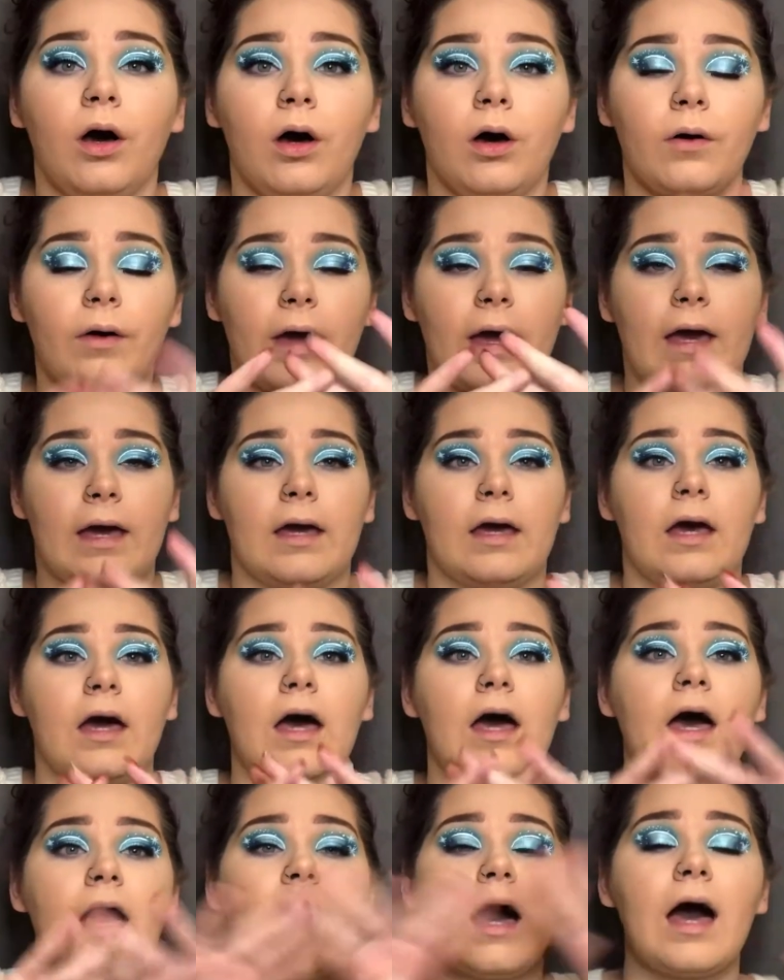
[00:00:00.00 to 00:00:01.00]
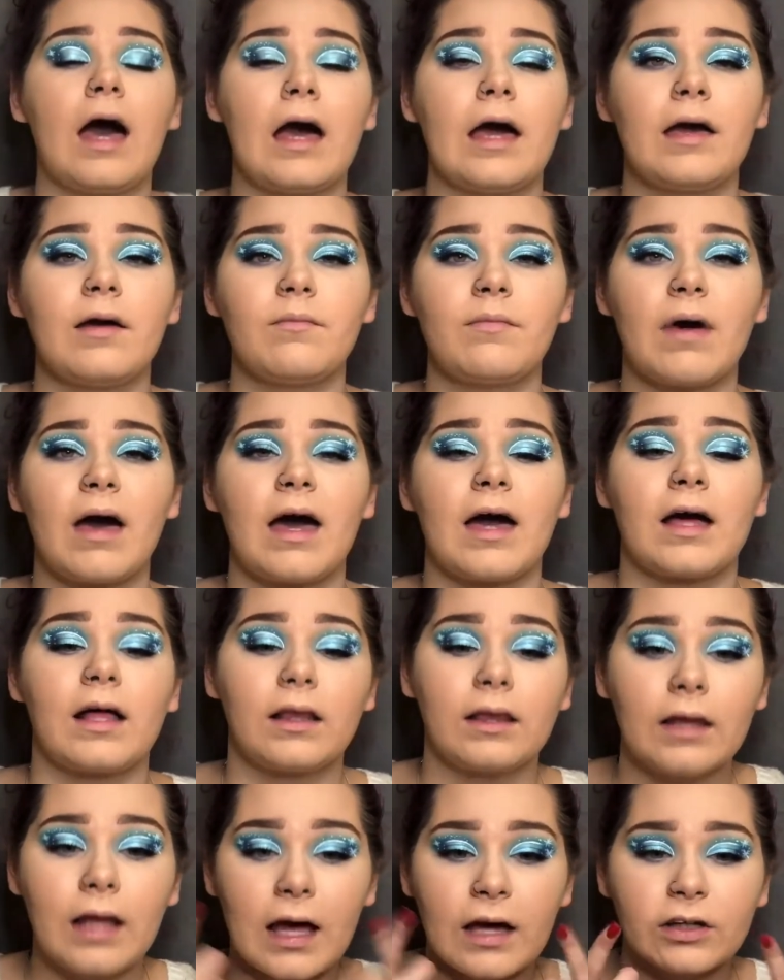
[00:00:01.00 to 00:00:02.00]
Okay, I am back.
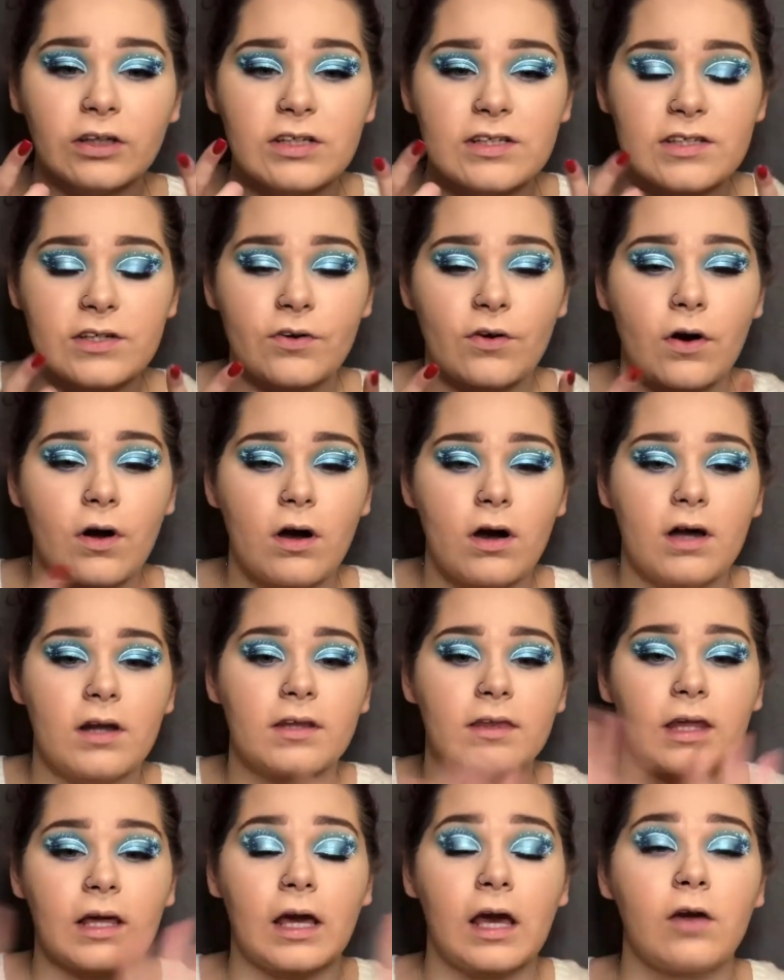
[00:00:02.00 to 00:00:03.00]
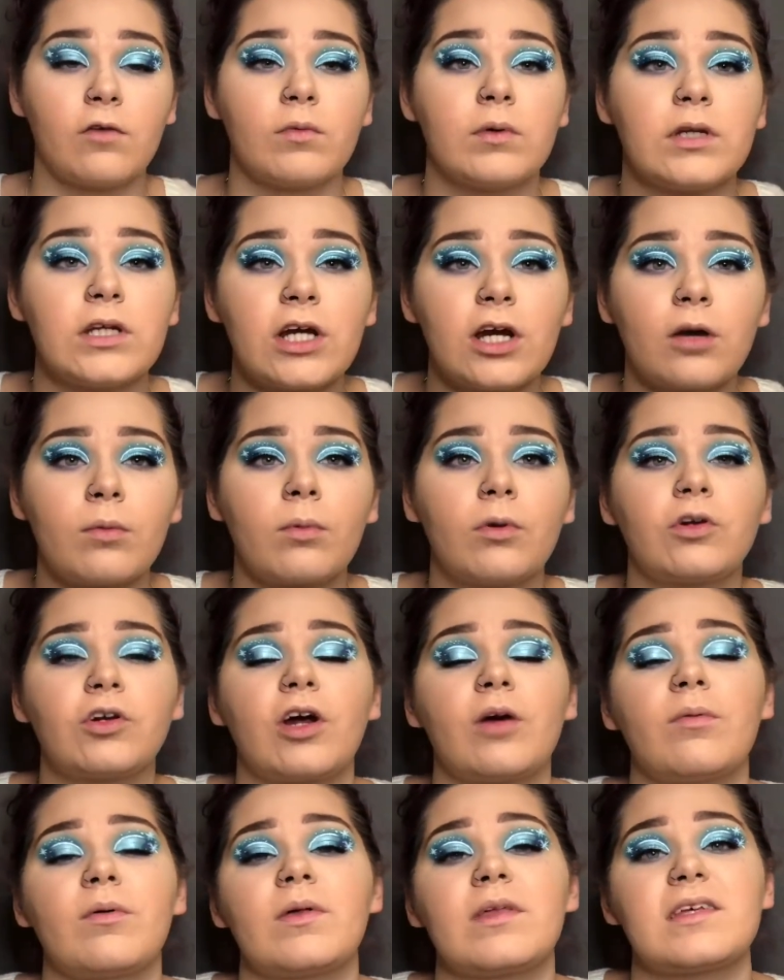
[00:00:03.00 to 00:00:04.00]
Lashes are on. They gave me terrible
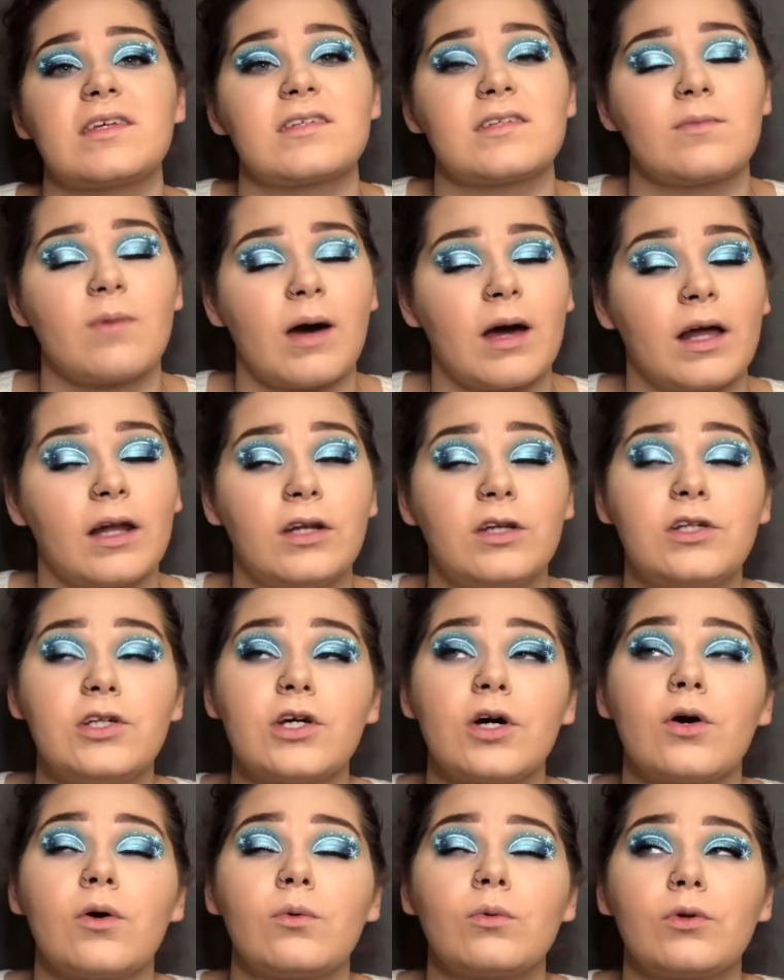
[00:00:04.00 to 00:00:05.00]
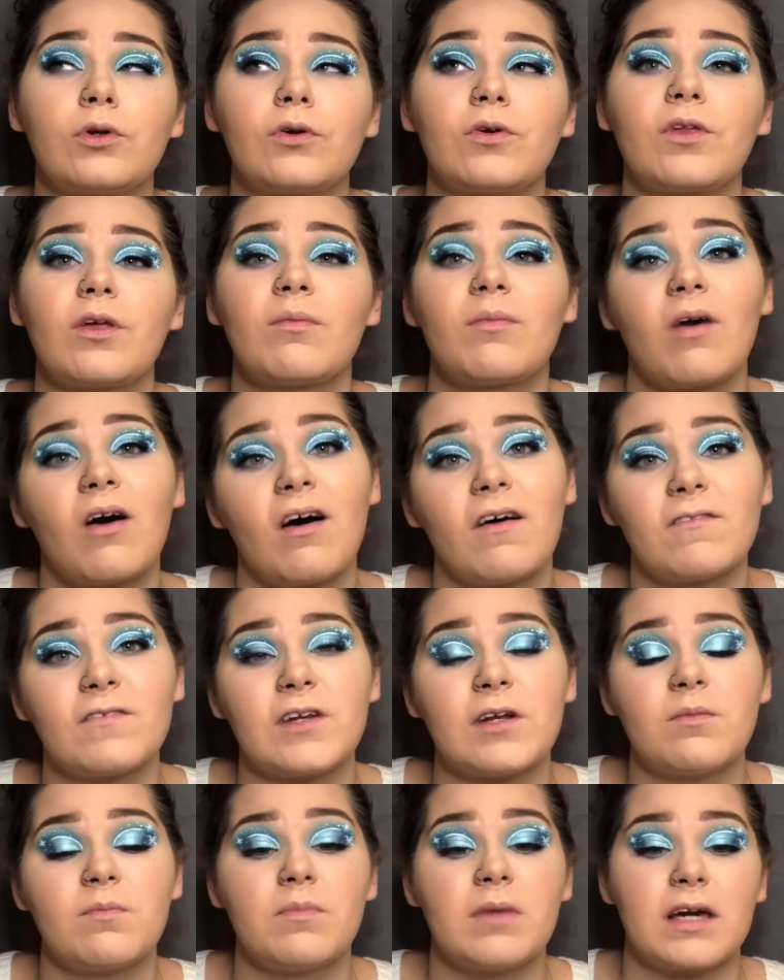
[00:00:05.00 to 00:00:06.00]
trouble. This is why I don't do them
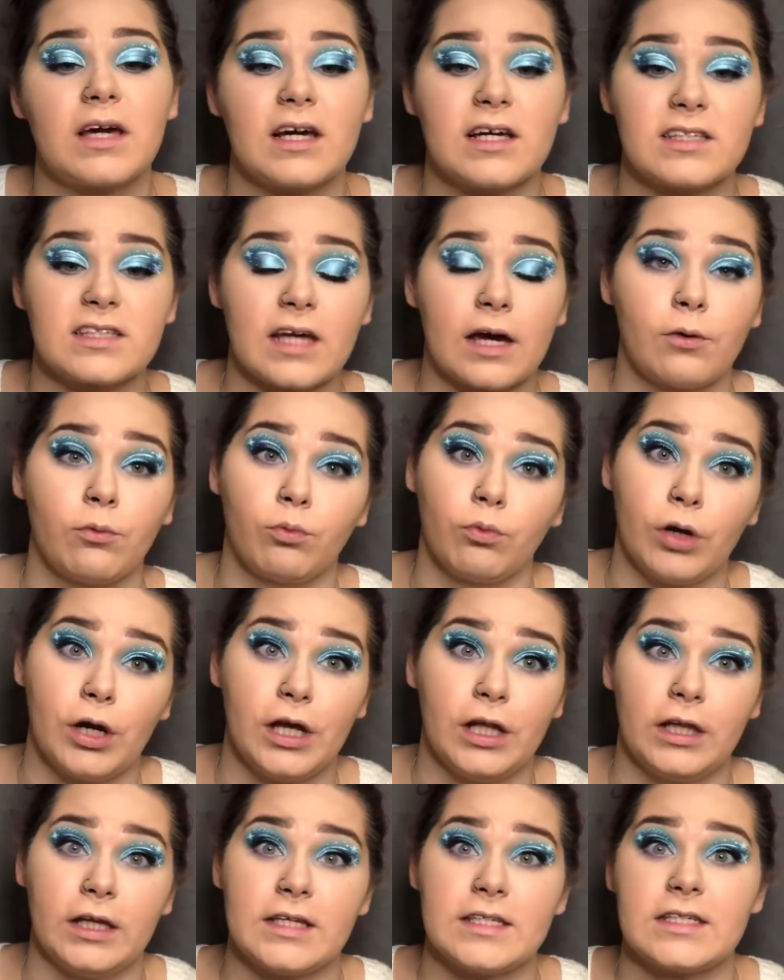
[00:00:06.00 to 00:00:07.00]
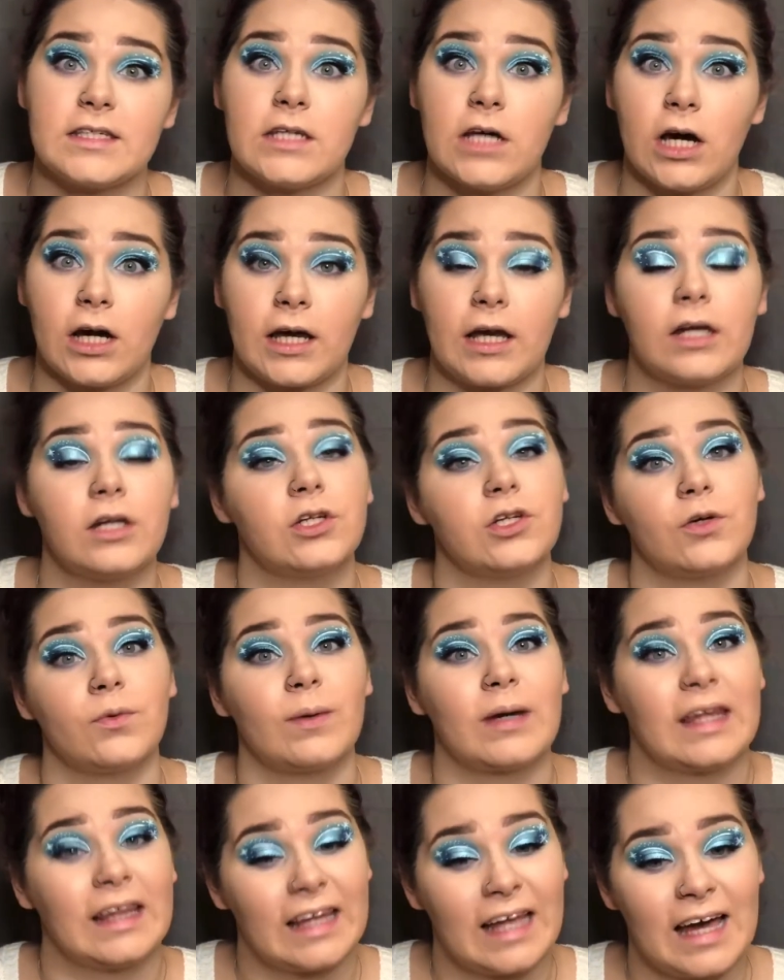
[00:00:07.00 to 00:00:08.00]
often because I really suck at
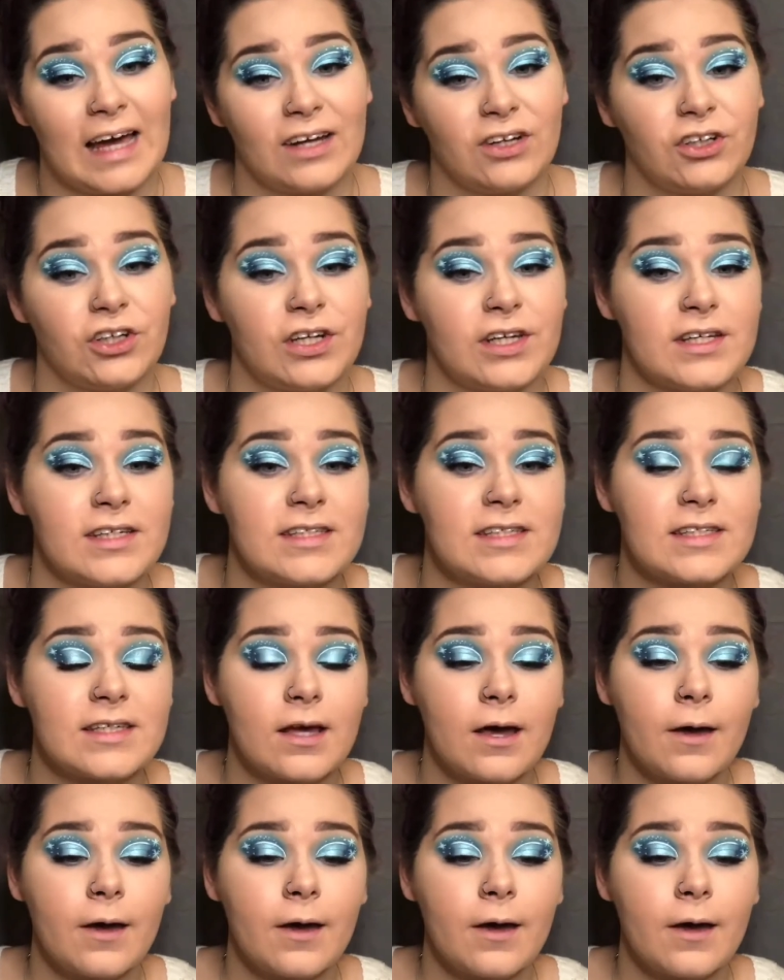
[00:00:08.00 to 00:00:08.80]
doing lashes.